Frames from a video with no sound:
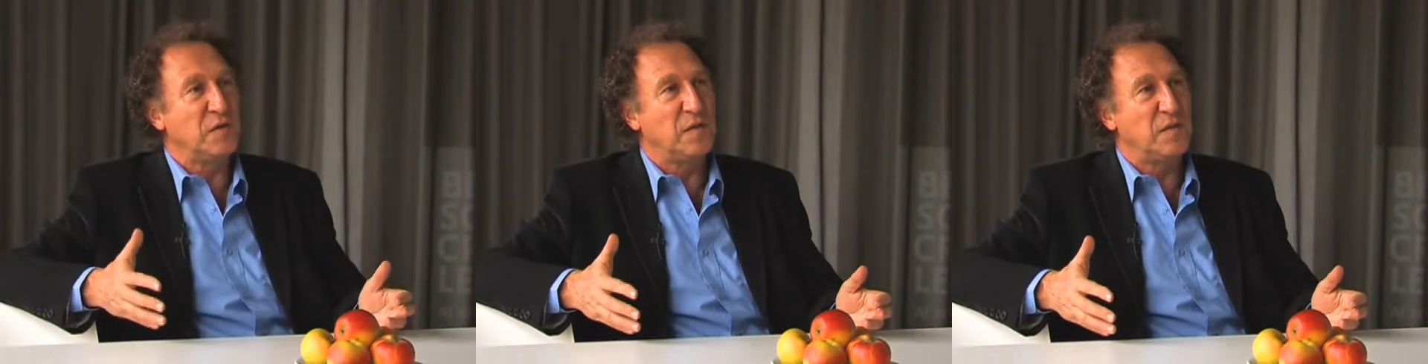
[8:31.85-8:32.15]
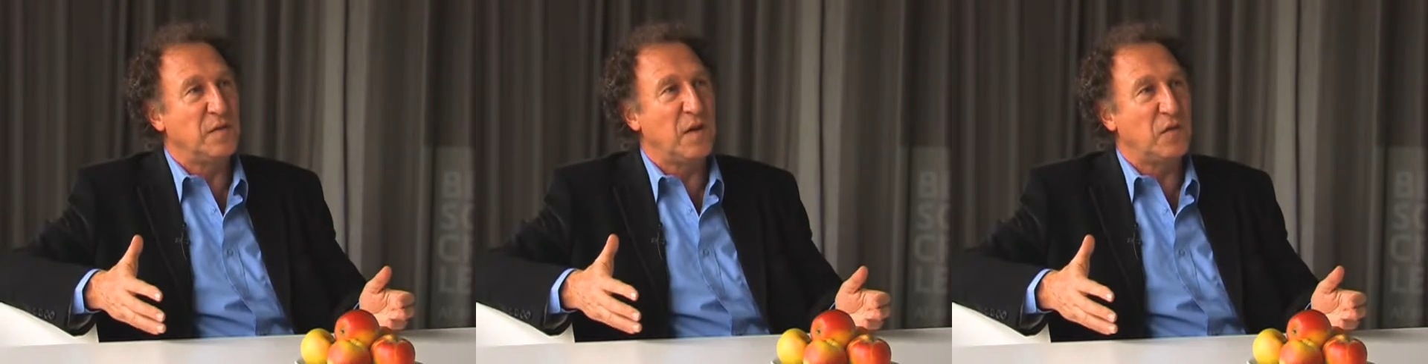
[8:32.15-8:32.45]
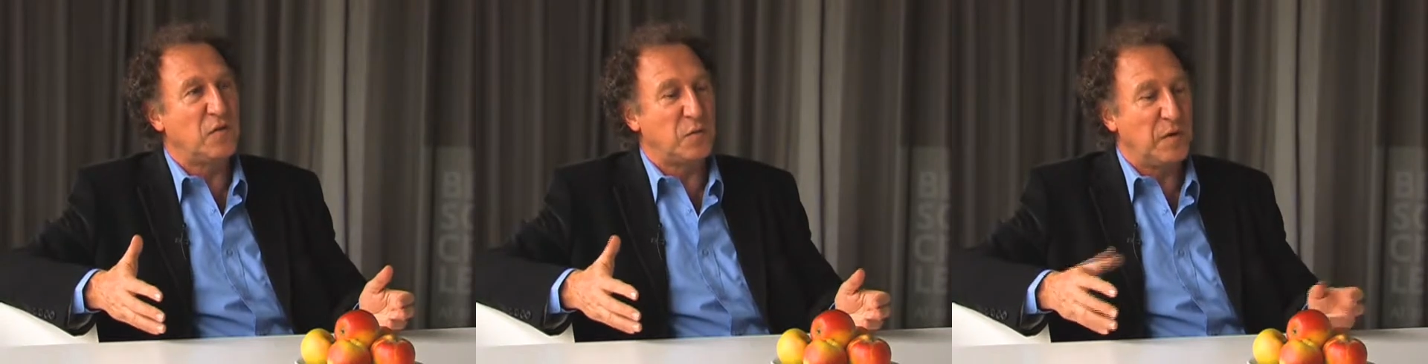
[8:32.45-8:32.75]
in this
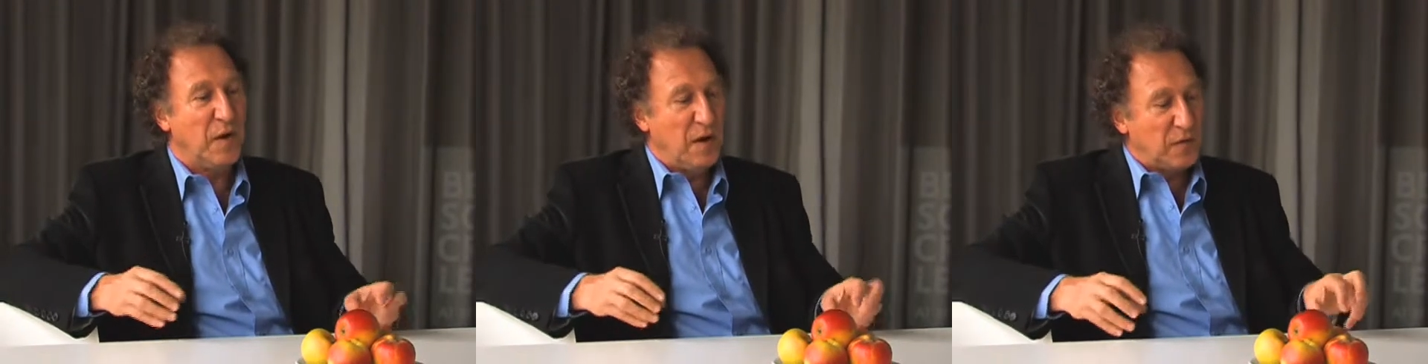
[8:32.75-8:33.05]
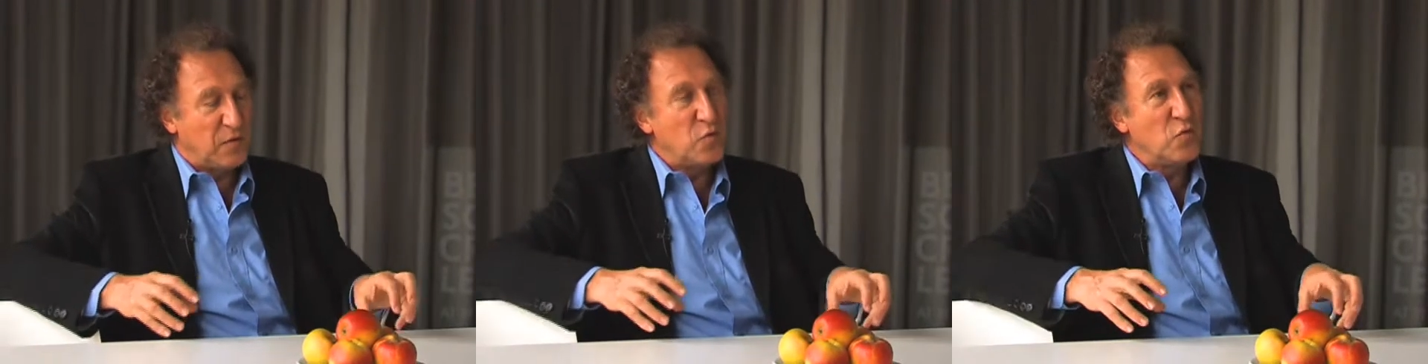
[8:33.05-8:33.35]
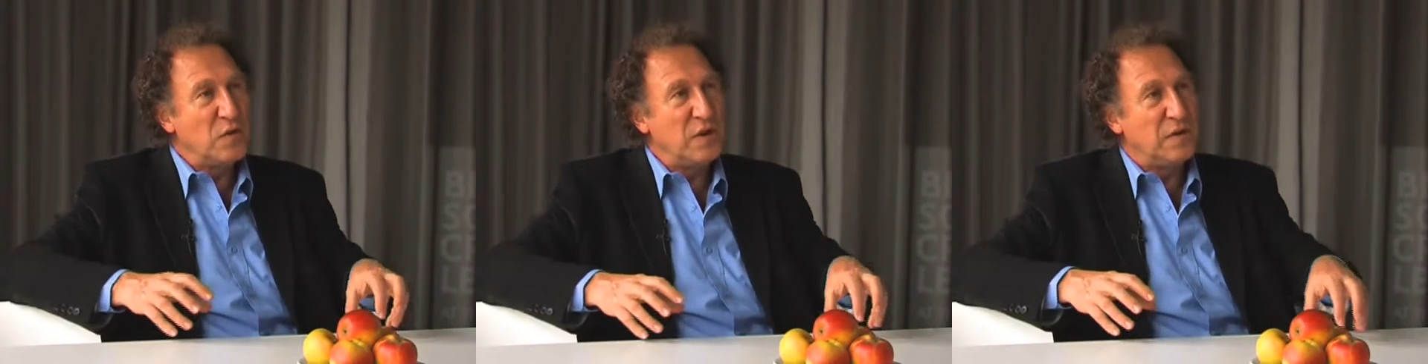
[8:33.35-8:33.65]
industry. So you
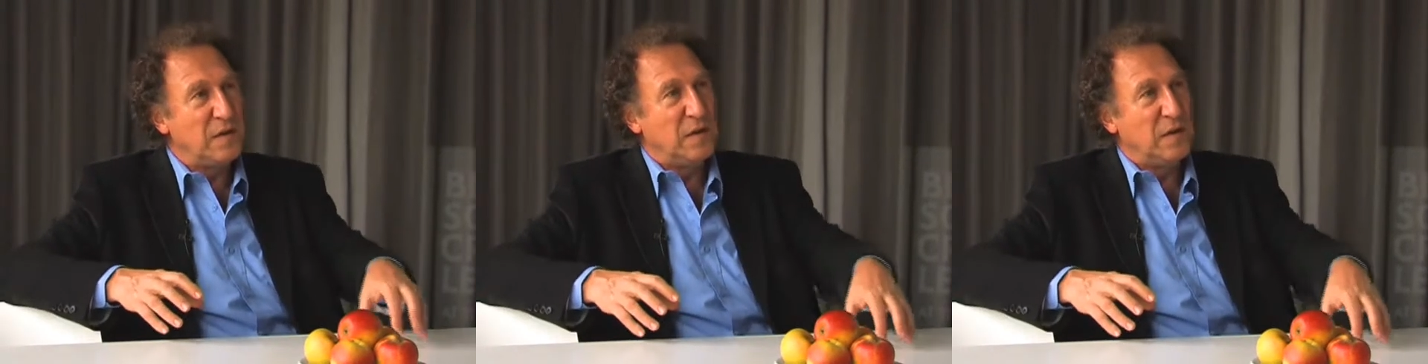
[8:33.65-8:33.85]
need,